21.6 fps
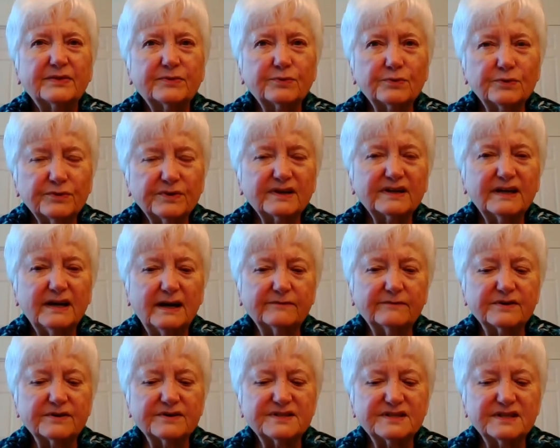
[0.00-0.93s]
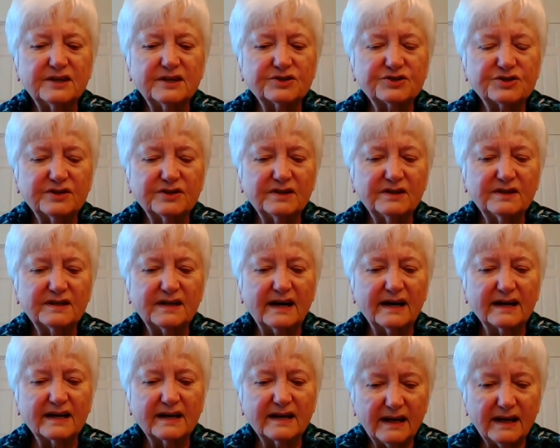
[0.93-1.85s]
Through the conversation,
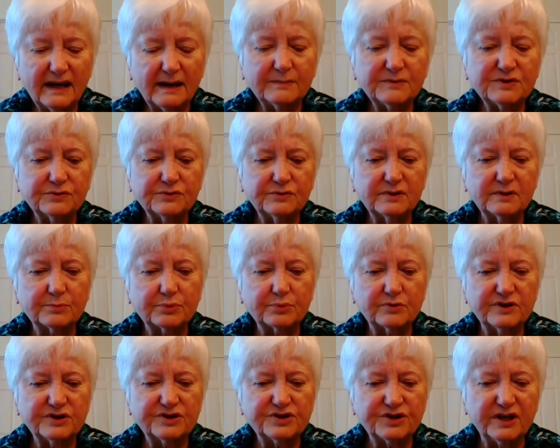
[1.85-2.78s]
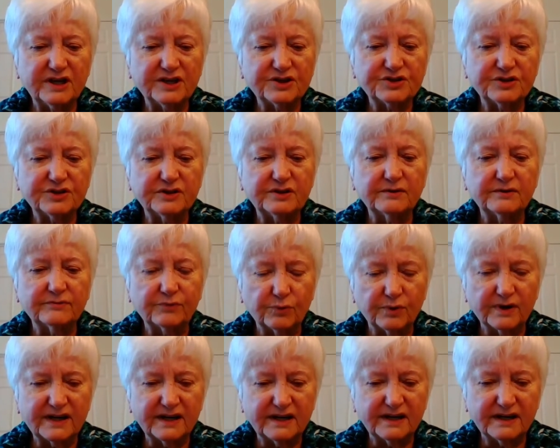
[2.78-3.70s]
I came to an appreciation of
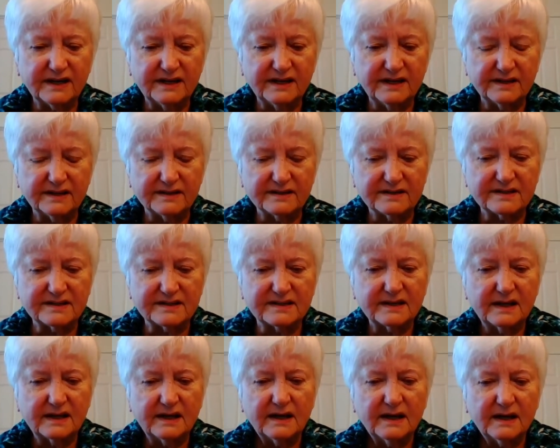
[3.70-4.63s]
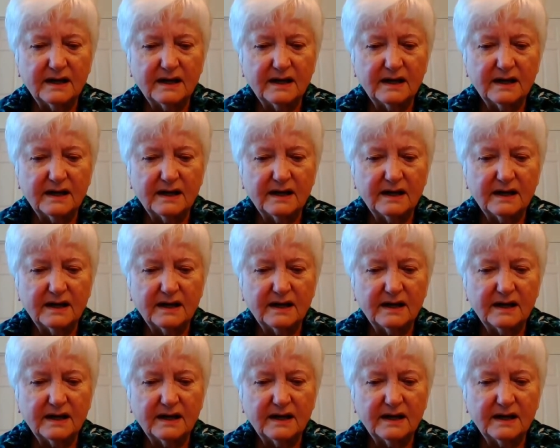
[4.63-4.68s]
what it is